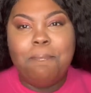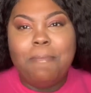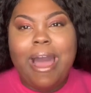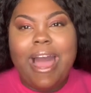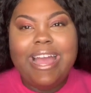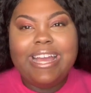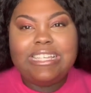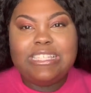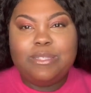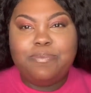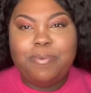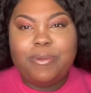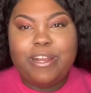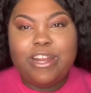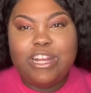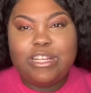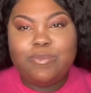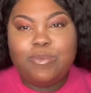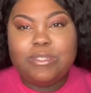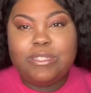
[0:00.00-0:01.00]
My
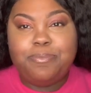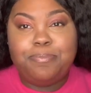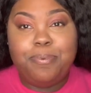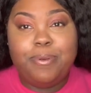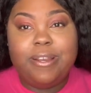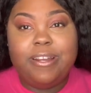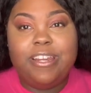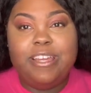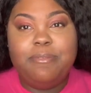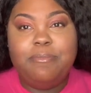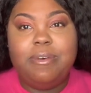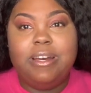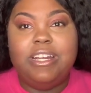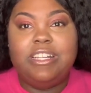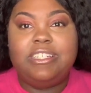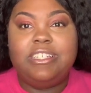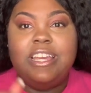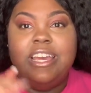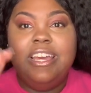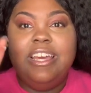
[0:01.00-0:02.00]
experience was pretty
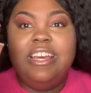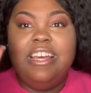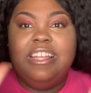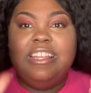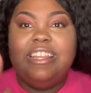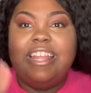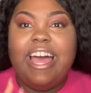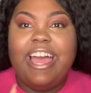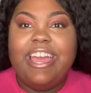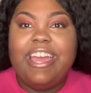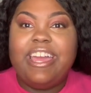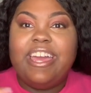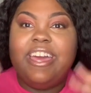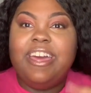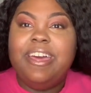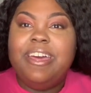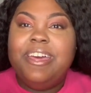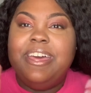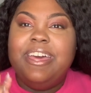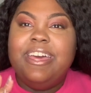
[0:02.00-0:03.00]
much like,
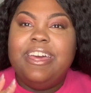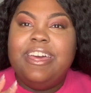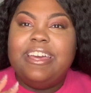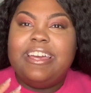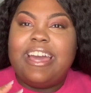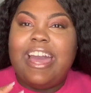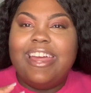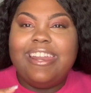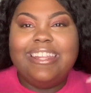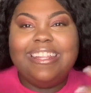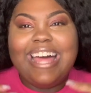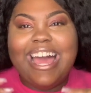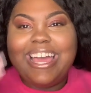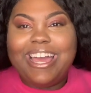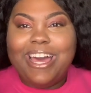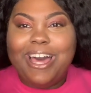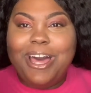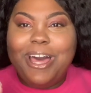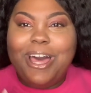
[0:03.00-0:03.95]
kind of